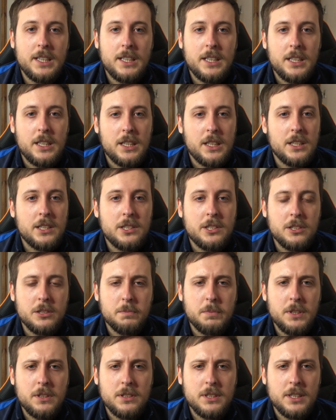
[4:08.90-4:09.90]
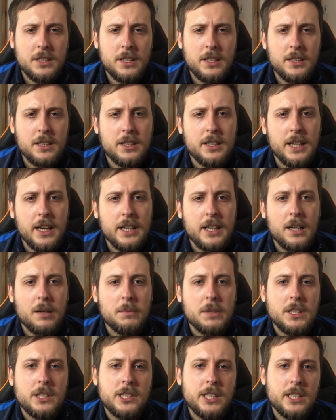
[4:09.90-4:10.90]
is just because I think the
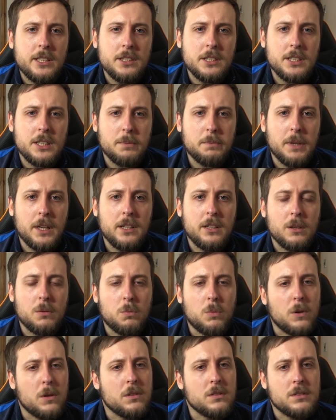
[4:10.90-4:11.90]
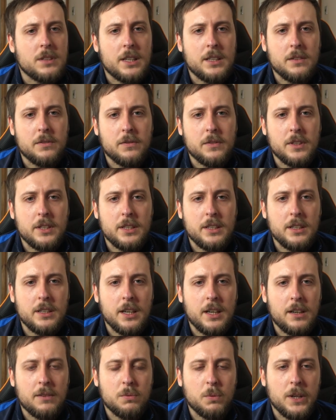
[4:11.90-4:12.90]
dynamic changes depending on what side of the
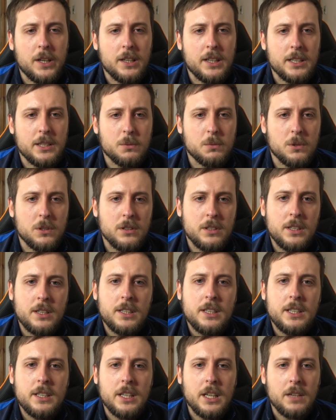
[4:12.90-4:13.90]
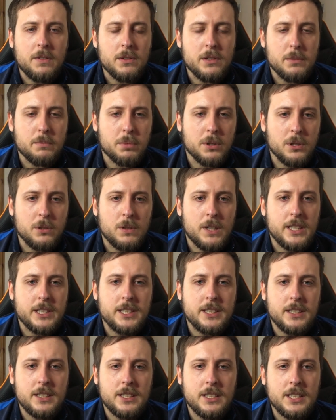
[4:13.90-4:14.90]
halfway line you're on. If you're in
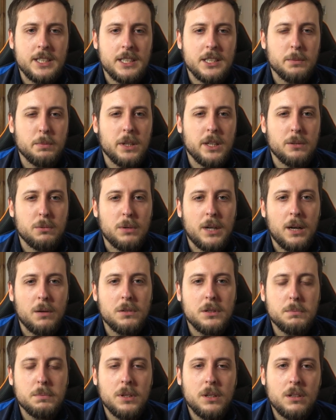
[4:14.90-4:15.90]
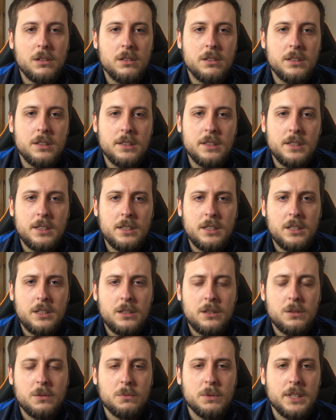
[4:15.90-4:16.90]
progression, you tend to play around a block,
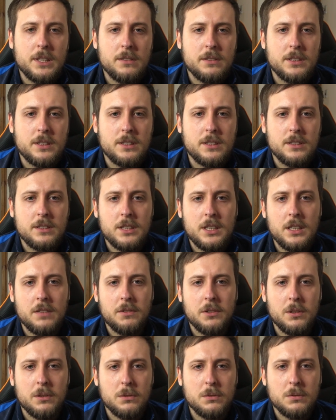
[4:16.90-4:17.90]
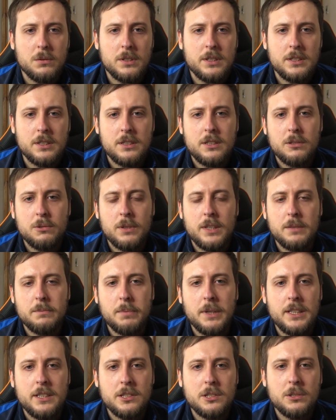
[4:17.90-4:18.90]
whereas if you're in create and
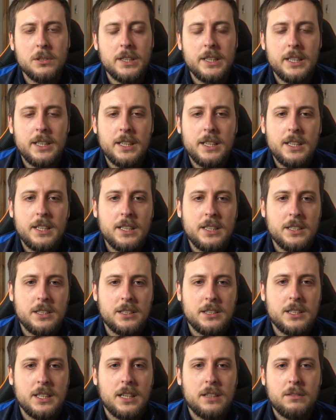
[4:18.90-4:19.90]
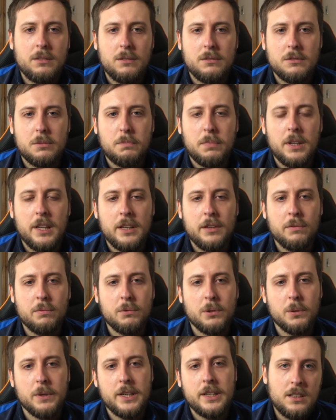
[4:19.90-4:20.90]
penetrate, you start to look to play
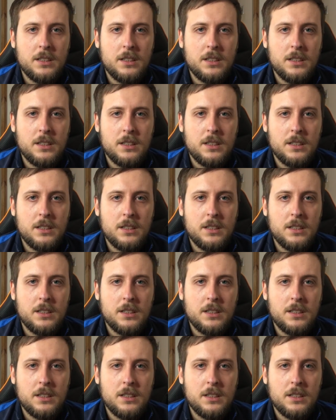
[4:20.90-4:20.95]
through it.